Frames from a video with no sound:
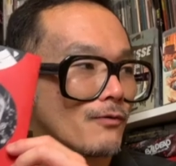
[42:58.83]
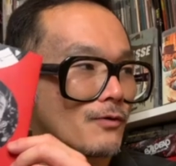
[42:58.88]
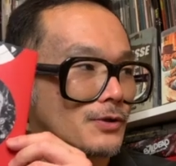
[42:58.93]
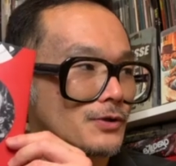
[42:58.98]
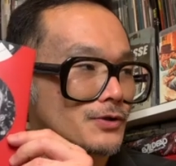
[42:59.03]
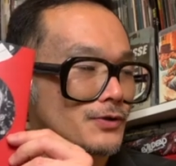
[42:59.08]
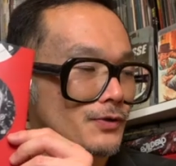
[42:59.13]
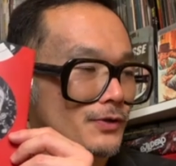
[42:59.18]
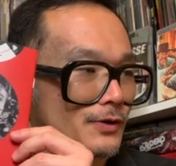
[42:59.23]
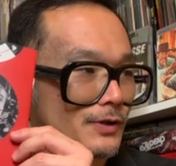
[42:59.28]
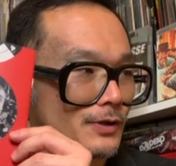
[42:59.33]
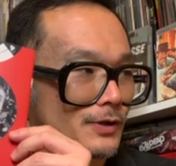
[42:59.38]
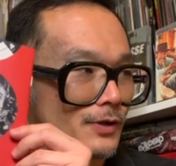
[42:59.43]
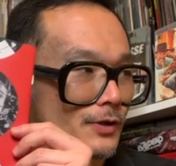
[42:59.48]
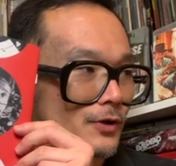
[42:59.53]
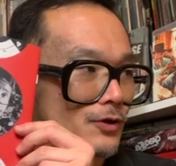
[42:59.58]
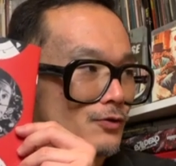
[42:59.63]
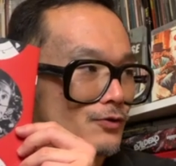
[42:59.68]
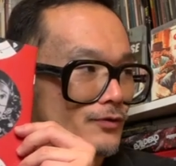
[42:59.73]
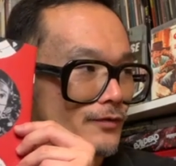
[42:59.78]
into the
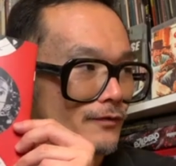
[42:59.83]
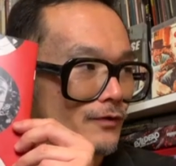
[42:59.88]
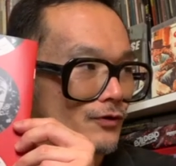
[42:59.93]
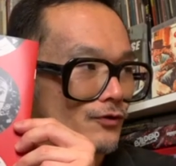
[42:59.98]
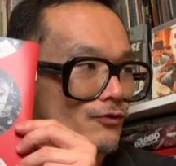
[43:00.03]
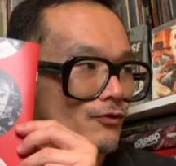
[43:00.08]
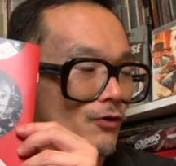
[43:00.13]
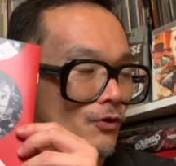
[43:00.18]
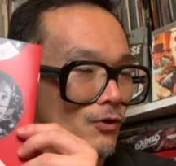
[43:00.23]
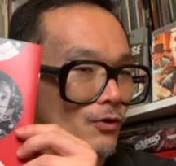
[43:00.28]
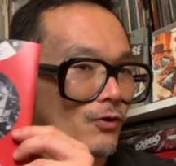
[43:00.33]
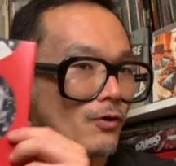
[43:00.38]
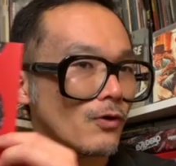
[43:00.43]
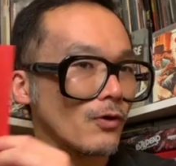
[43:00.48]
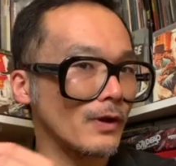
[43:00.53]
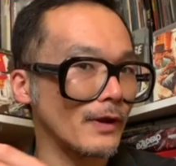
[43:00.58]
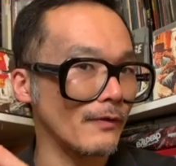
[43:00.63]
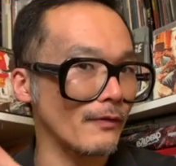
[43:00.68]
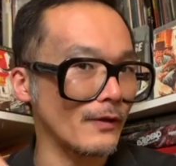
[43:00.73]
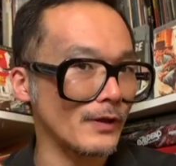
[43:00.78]
use of the circle
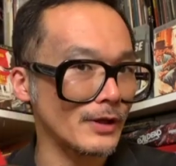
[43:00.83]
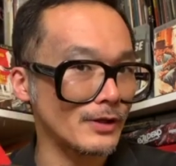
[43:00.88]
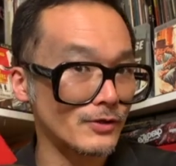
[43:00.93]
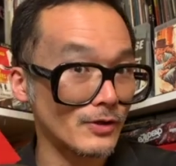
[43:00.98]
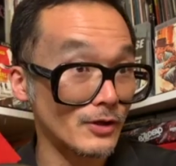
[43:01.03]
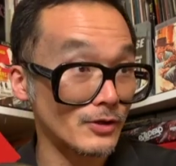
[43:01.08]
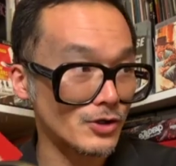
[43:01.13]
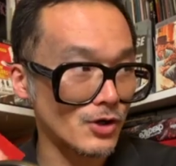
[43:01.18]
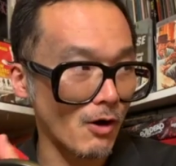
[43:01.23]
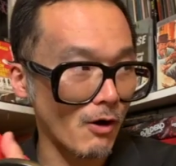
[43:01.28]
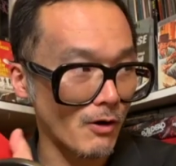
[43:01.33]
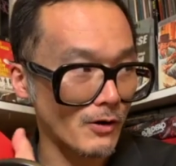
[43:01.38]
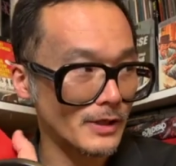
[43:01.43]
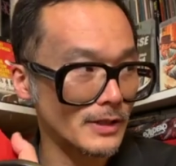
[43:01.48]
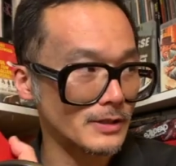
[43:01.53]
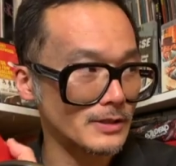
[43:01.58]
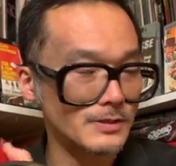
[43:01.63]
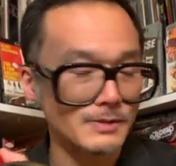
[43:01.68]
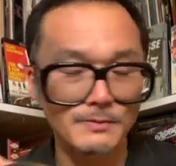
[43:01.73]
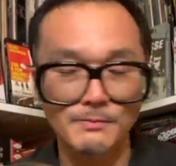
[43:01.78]
and the
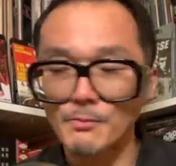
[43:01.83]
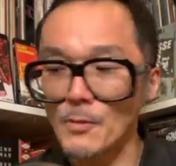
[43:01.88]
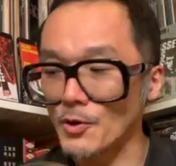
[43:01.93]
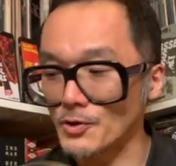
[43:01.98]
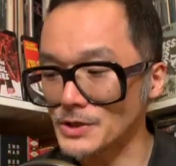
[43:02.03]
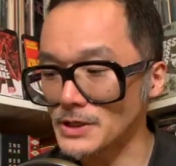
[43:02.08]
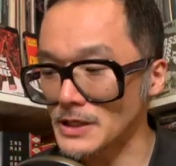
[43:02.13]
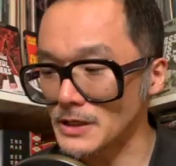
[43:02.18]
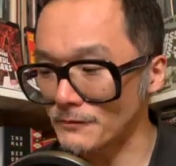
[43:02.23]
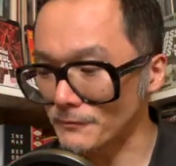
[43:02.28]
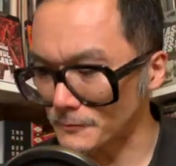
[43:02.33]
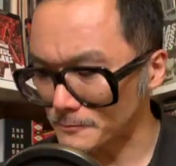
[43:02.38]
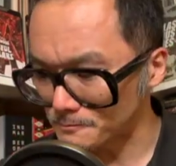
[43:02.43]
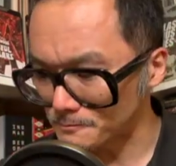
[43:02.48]
target motif